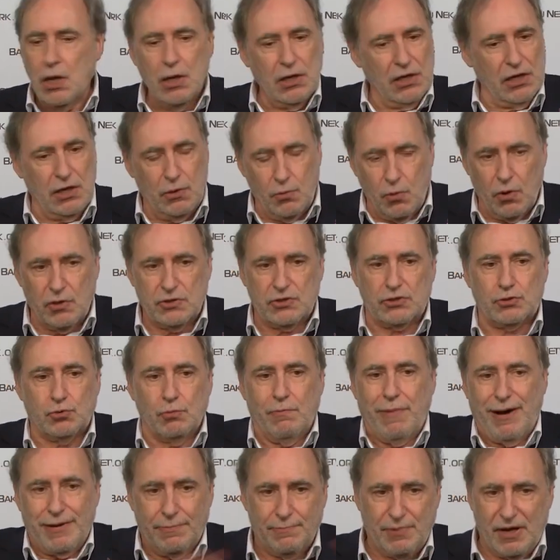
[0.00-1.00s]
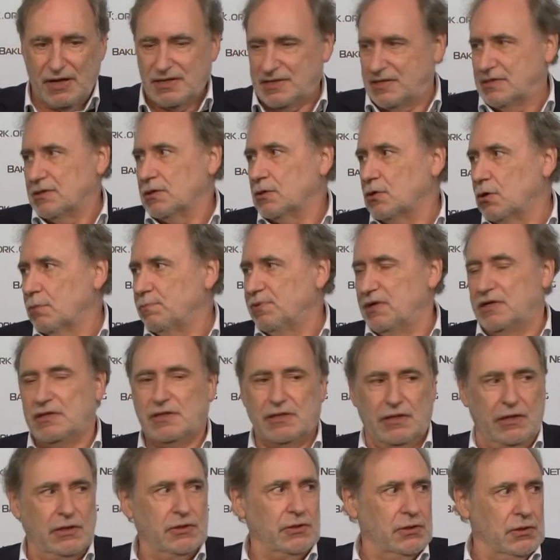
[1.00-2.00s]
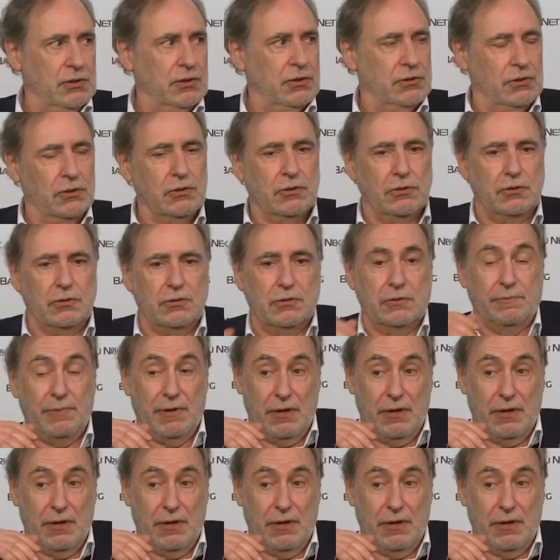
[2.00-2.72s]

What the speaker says: He wants to bypass completely the